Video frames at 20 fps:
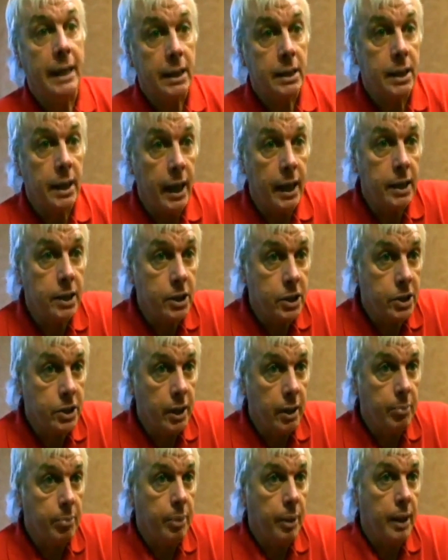
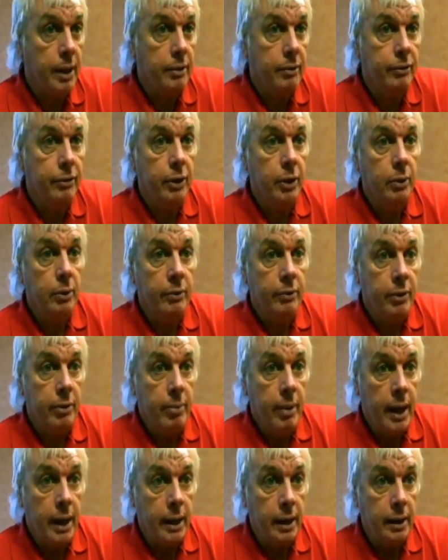dictatorship by the few
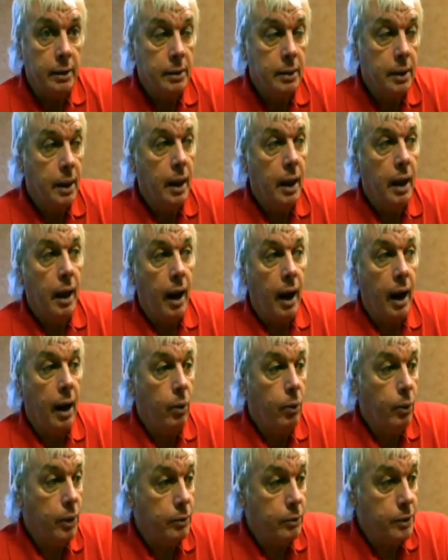of the many.
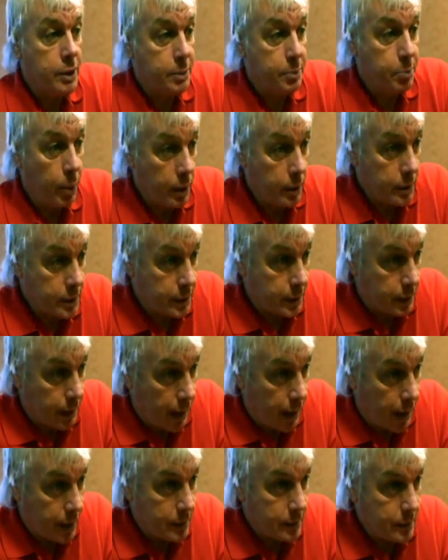How we respond
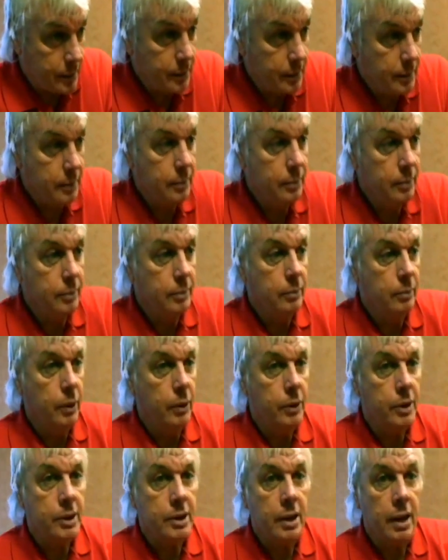to that
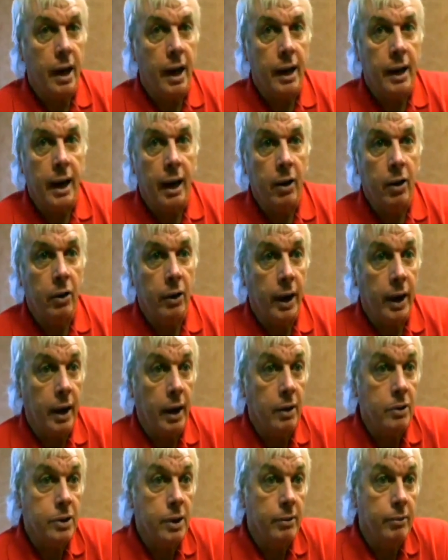will decide how long it
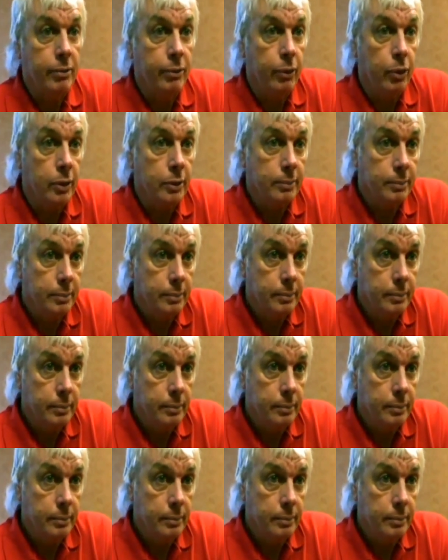goes on for.